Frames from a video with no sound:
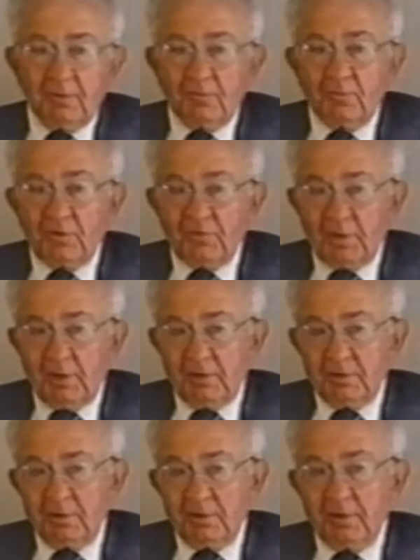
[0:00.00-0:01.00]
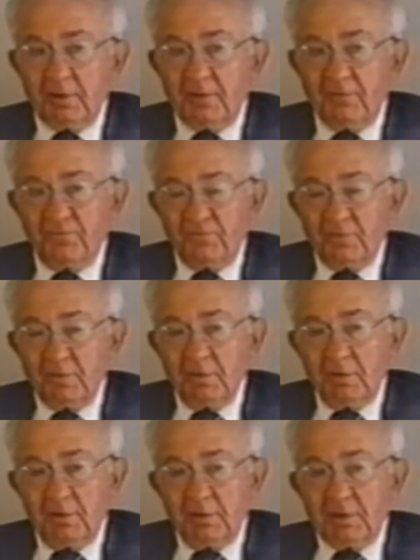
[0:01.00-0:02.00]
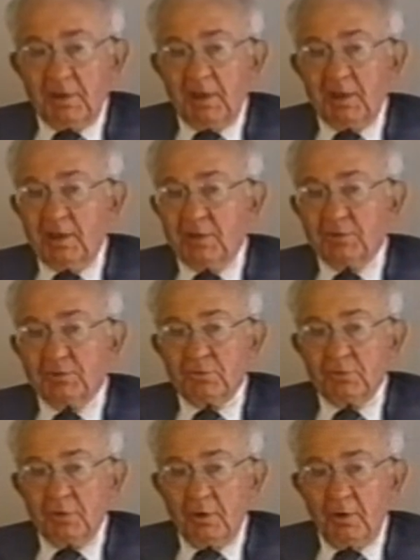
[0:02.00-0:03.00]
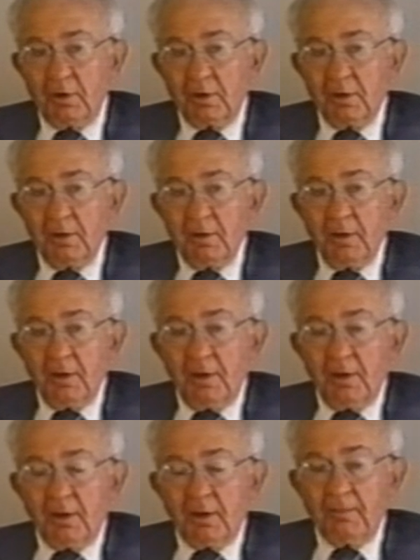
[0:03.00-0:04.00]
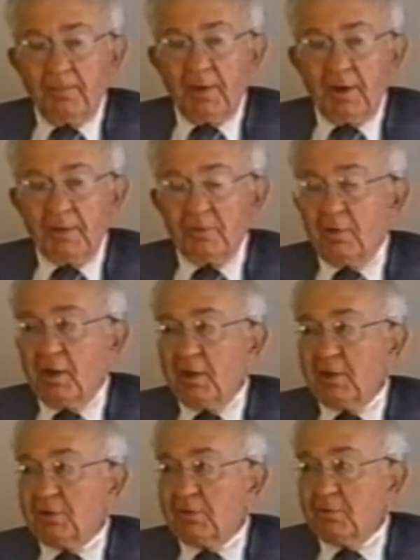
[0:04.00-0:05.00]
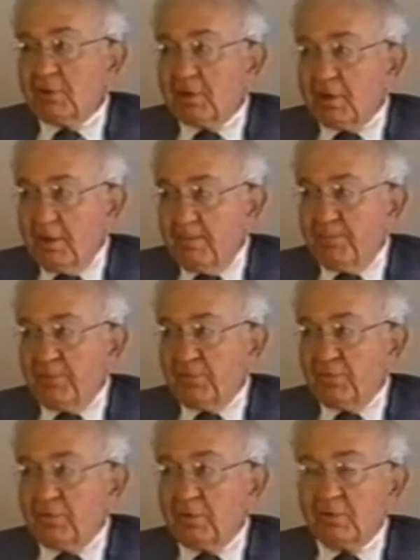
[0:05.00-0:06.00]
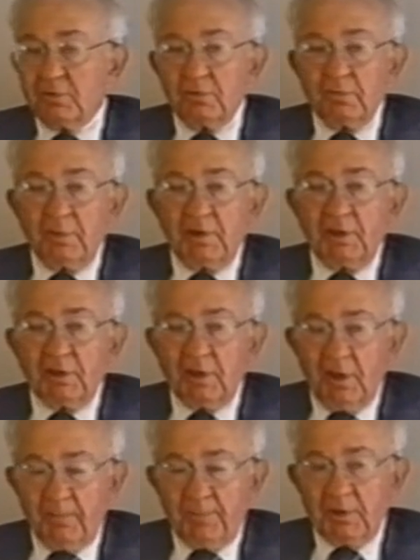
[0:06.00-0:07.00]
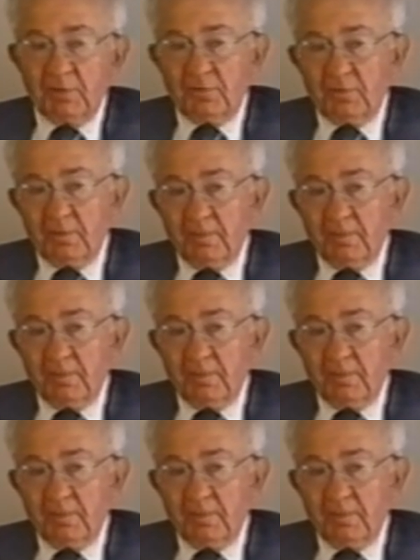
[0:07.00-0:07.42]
result of taking too long uh, by trying to encompass too many topics.